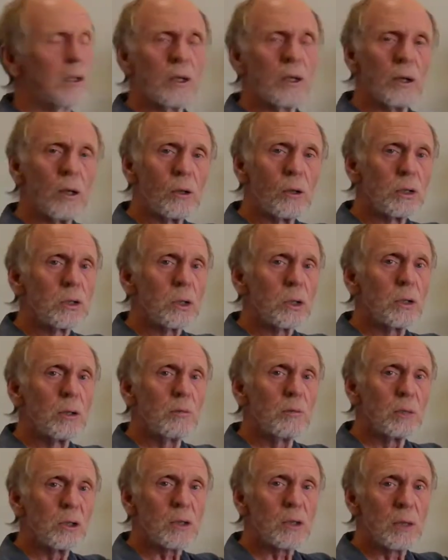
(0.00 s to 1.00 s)
longer
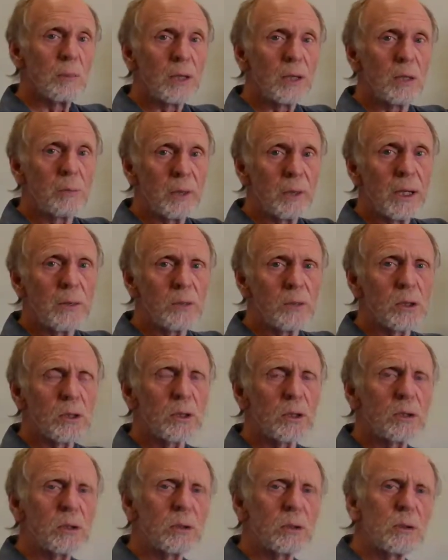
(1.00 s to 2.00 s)
term, but similar perhaps,
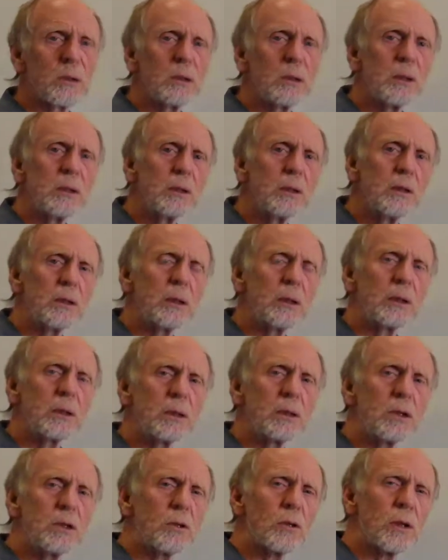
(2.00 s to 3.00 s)
to the uh,
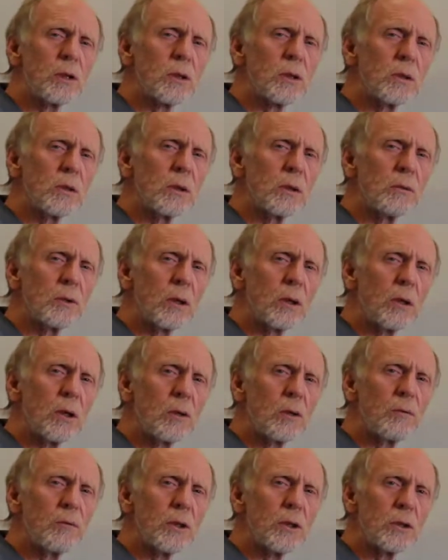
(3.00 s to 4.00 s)
destruction of the
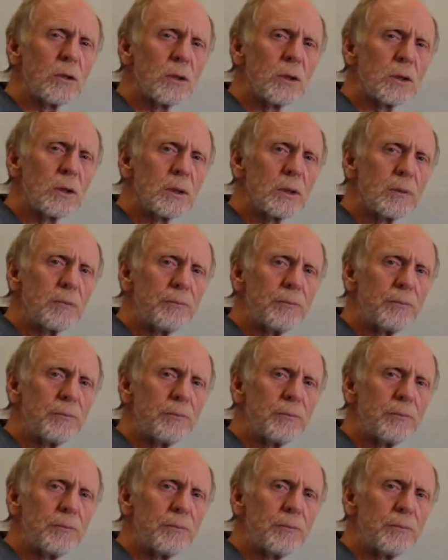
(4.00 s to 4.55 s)
cod fisheries.